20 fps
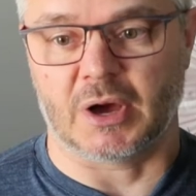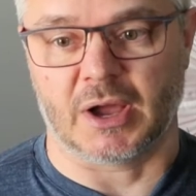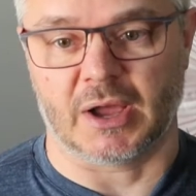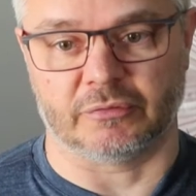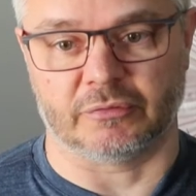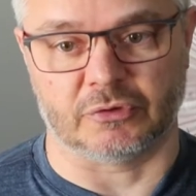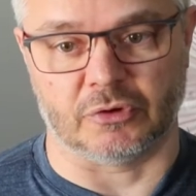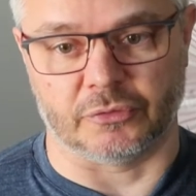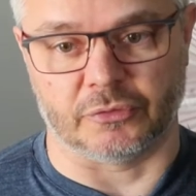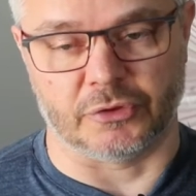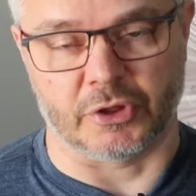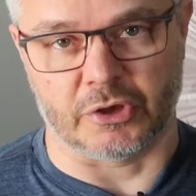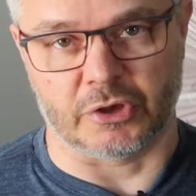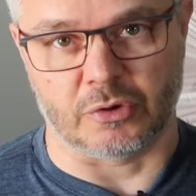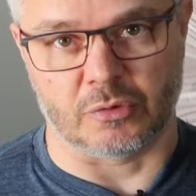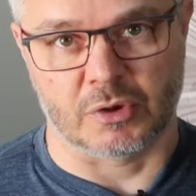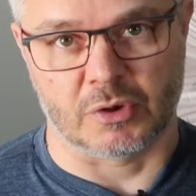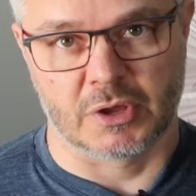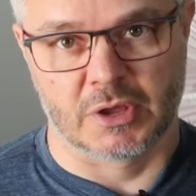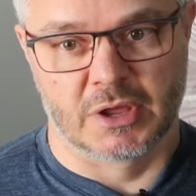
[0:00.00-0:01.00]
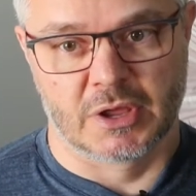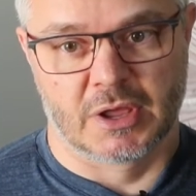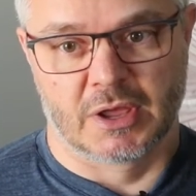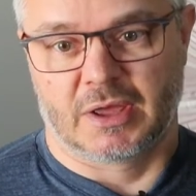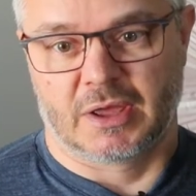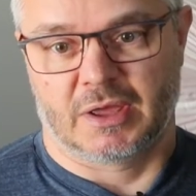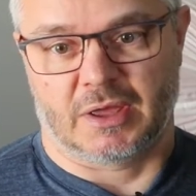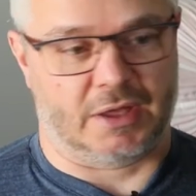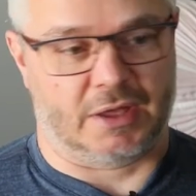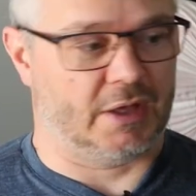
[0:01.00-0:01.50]
I've got no
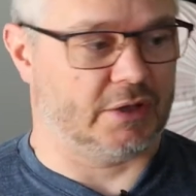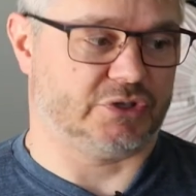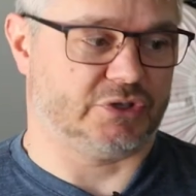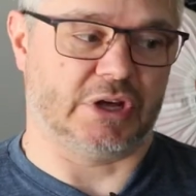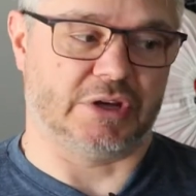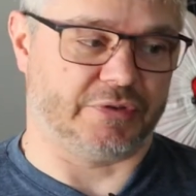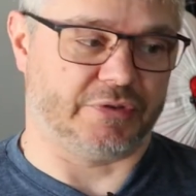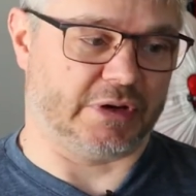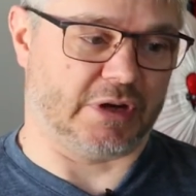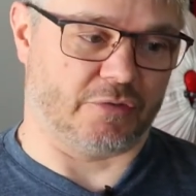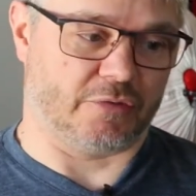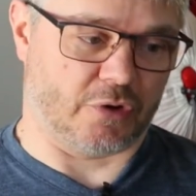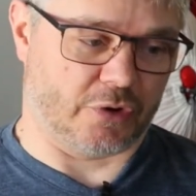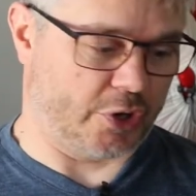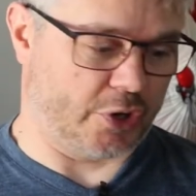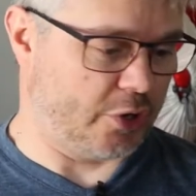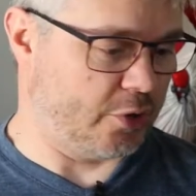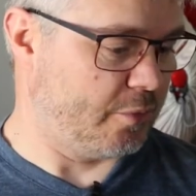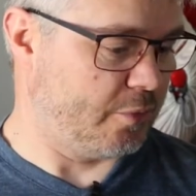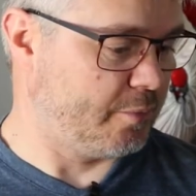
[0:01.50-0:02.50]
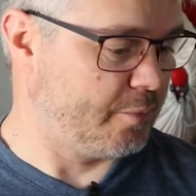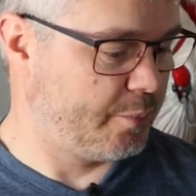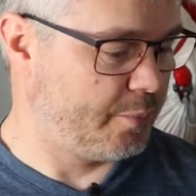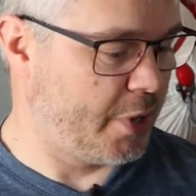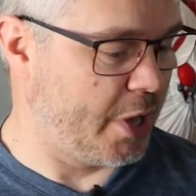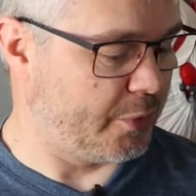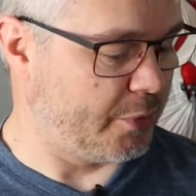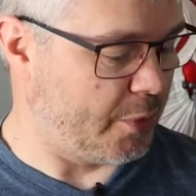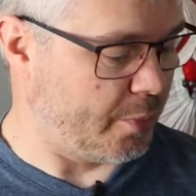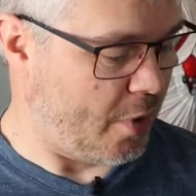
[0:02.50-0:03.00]
uh, chafing, I've got no
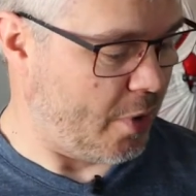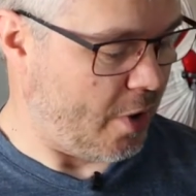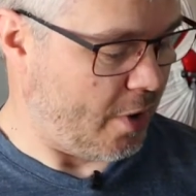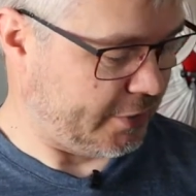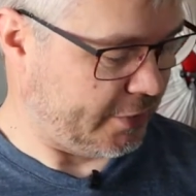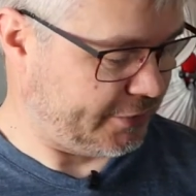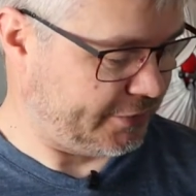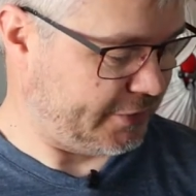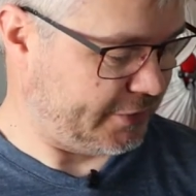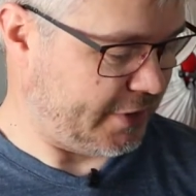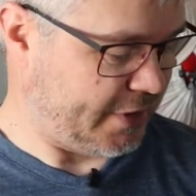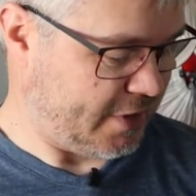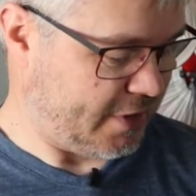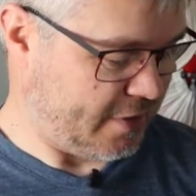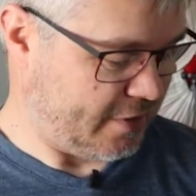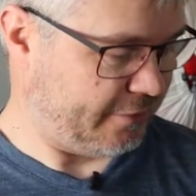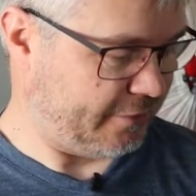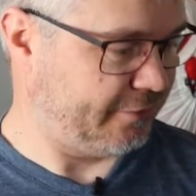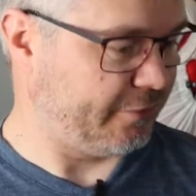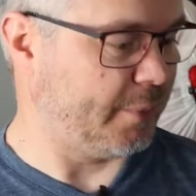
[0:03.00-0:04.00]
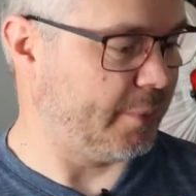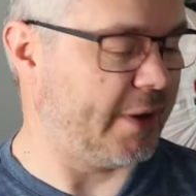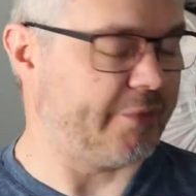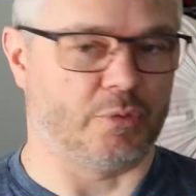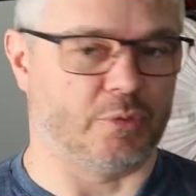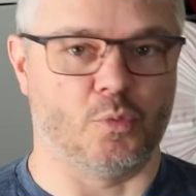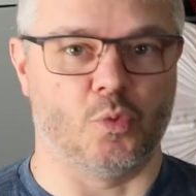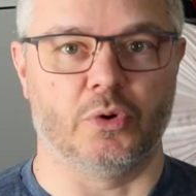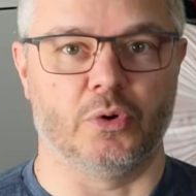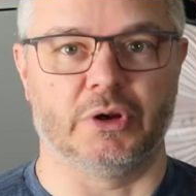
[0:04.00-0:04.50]
permanent marks uh, from
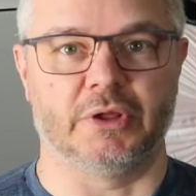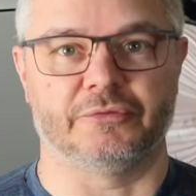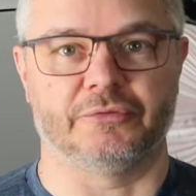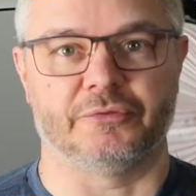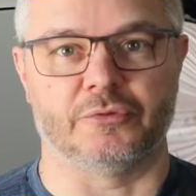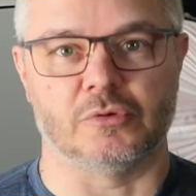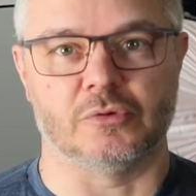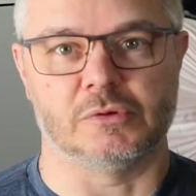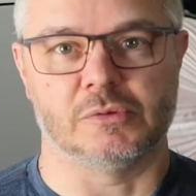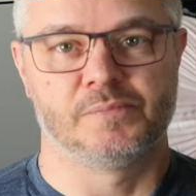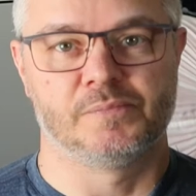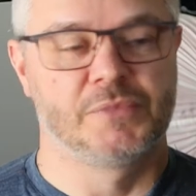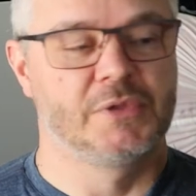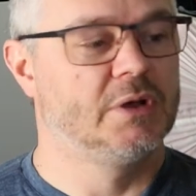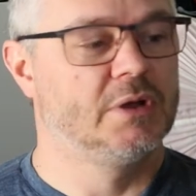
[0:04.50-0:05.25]
having worn it for